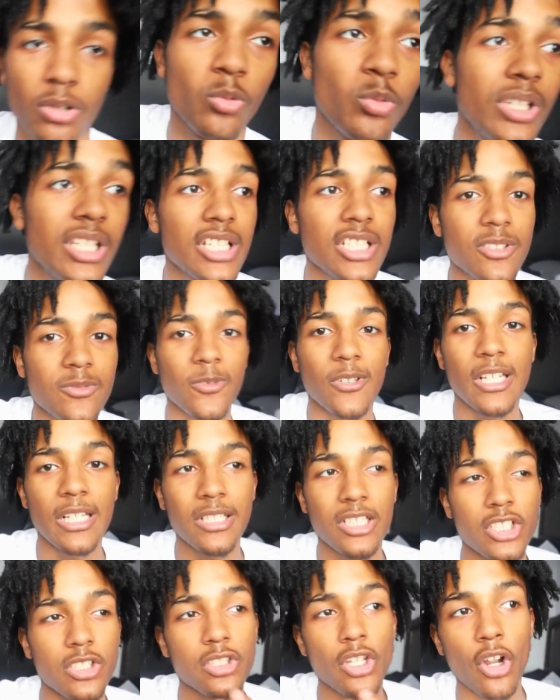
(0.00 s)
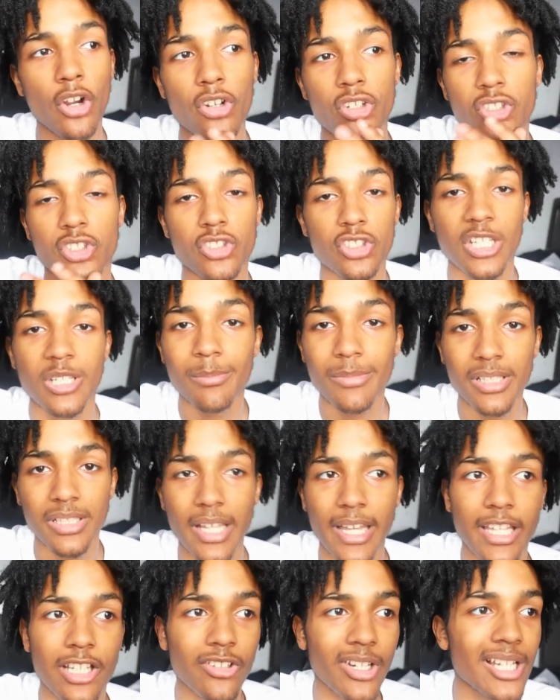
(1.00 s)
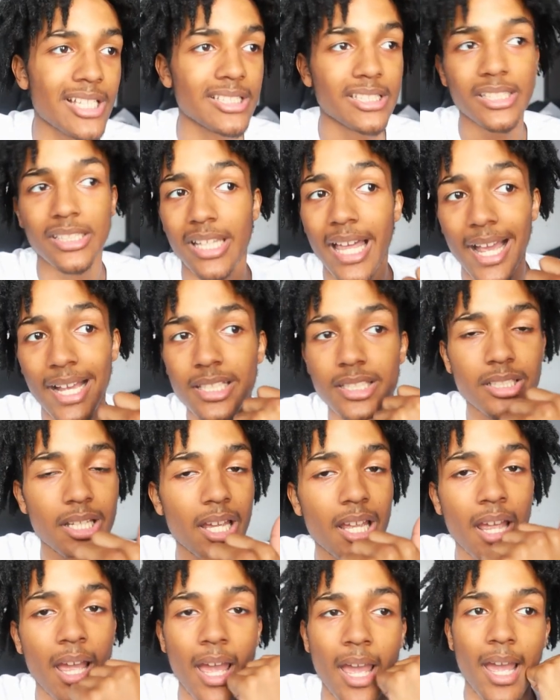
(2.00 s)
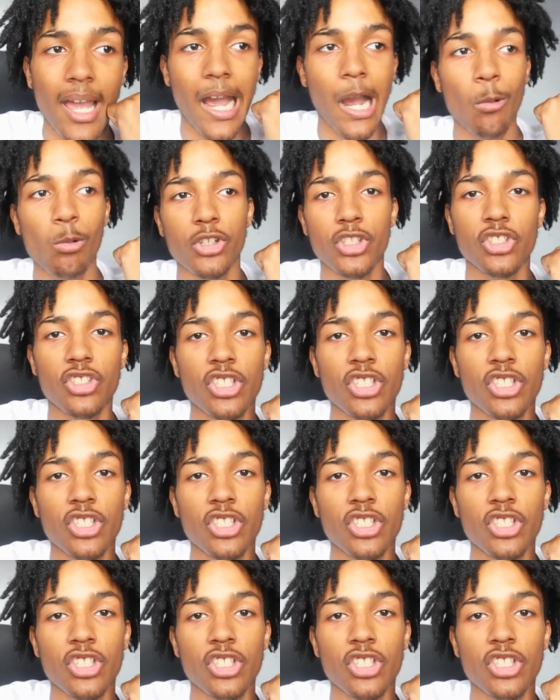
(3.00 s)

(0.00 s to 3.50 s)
We is finna start streaming like crazy. Last night, I was